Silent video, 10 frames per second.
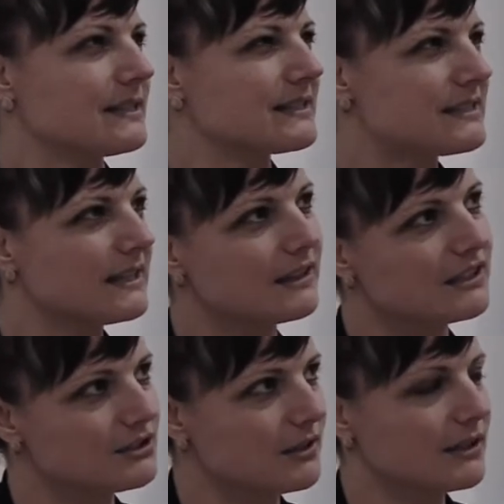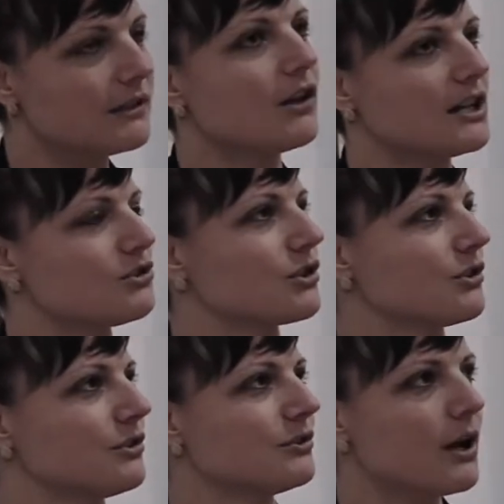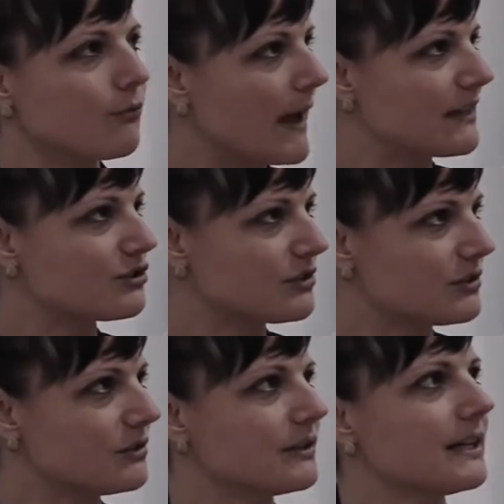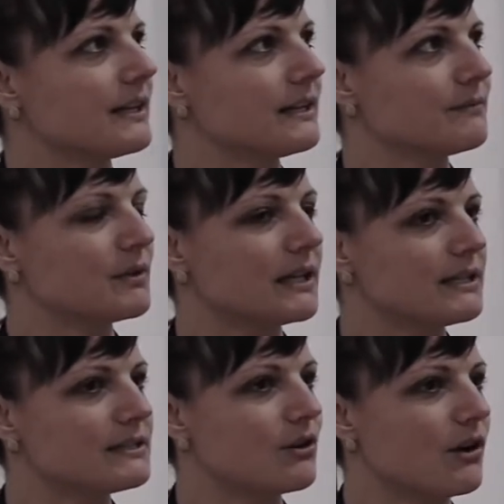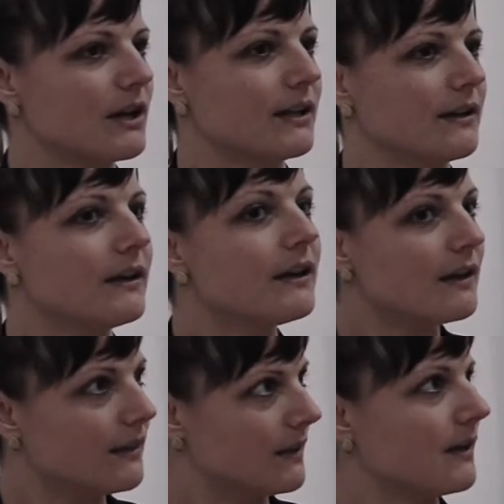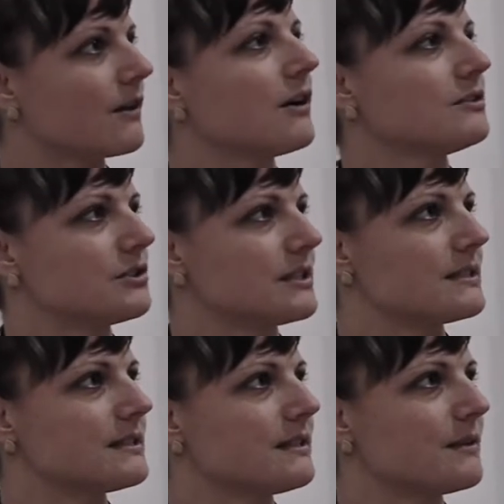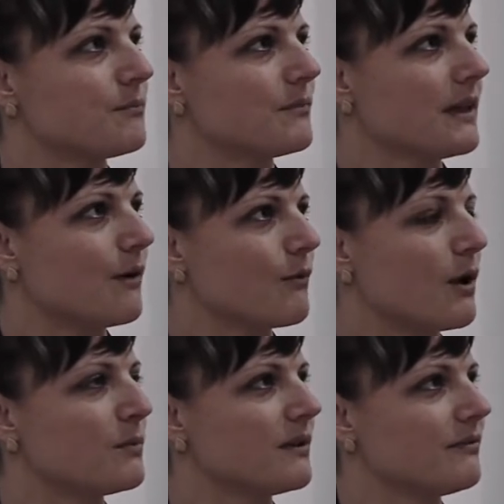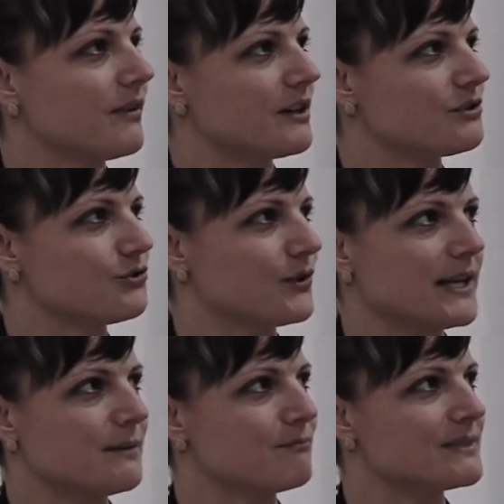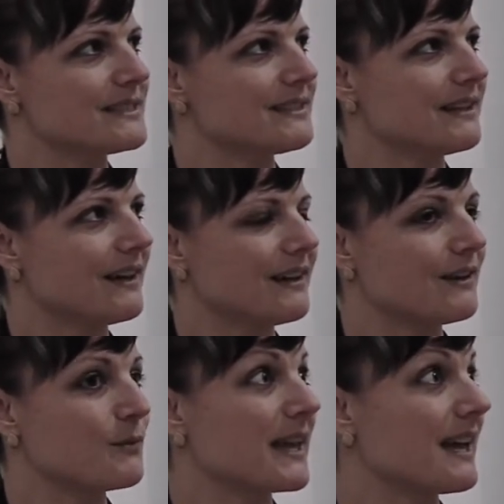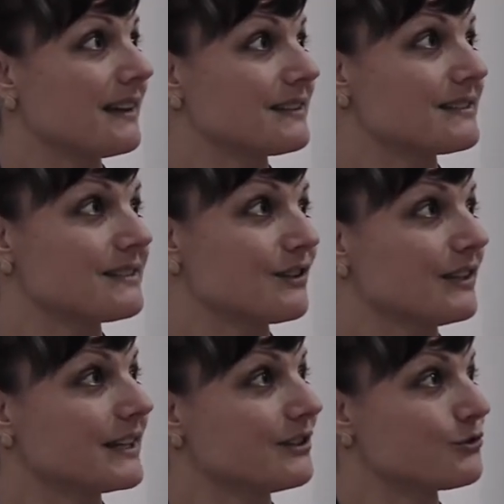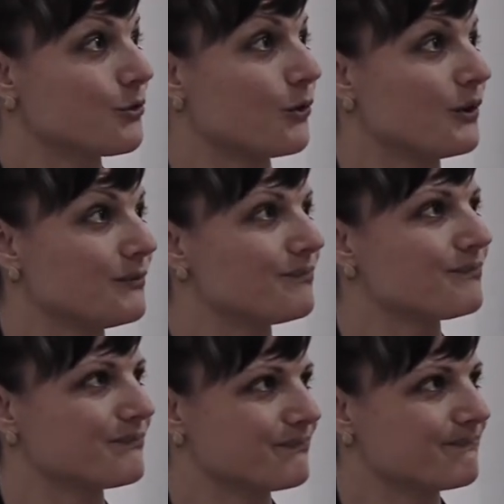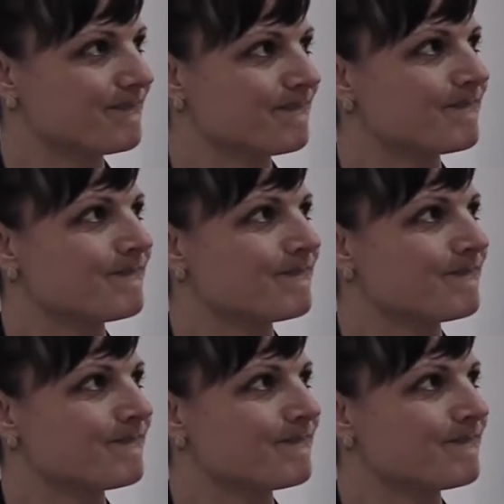that's Ill illogical, not rational, and it plays on the unconscious, the, that realm of our dreams uh, that we can't necessarily control. Fantastic.